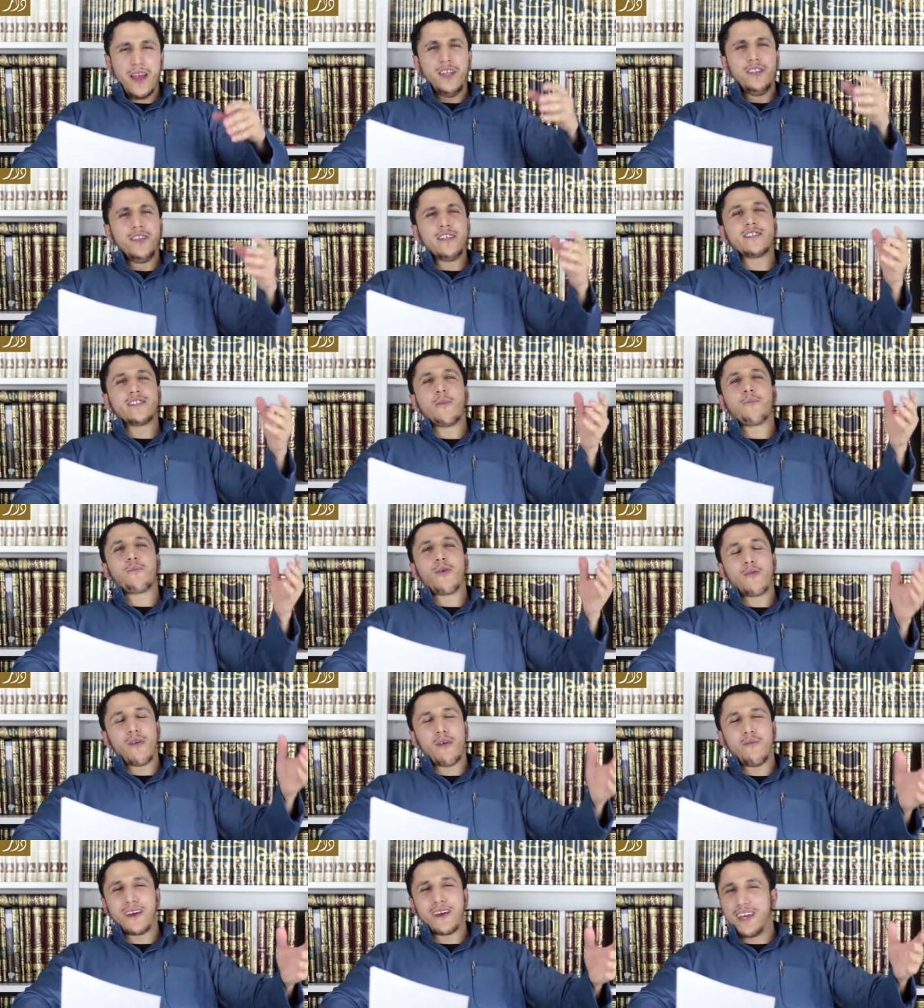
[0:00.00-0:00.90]
and this is a
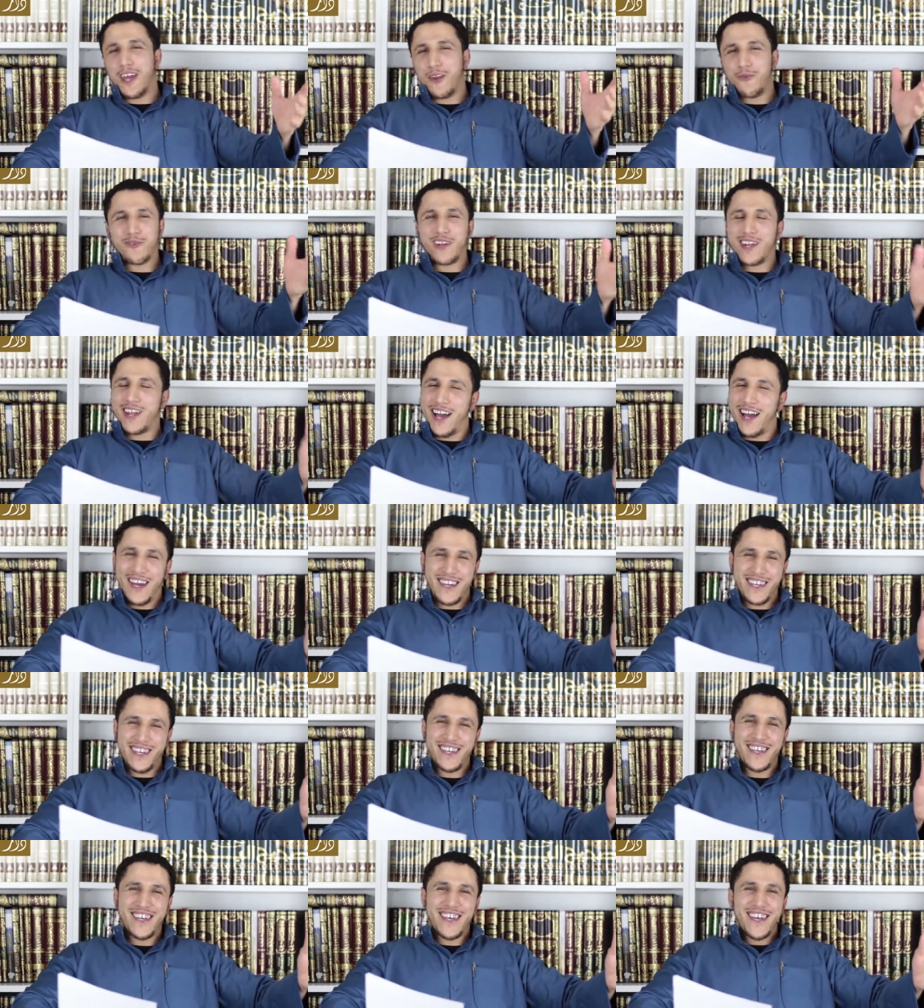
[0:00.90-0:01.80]
problem again,
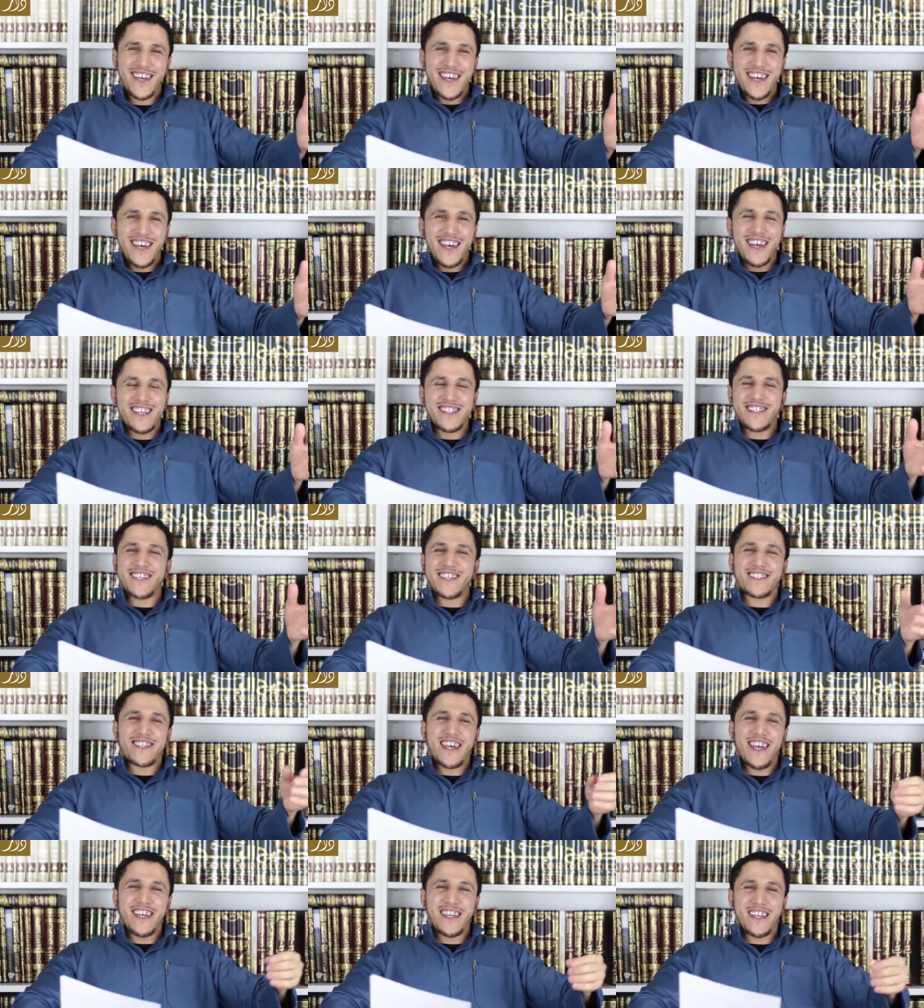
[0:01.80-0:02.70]
wallahi. As
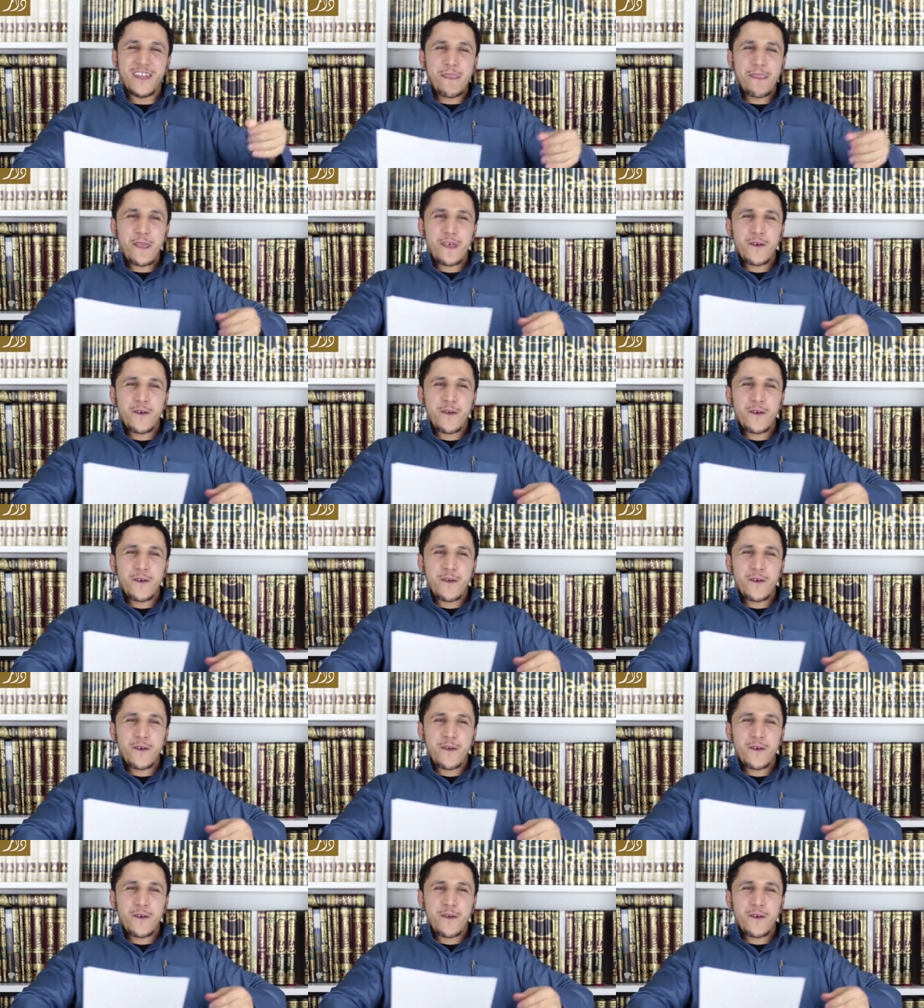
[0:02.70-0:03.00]
they say,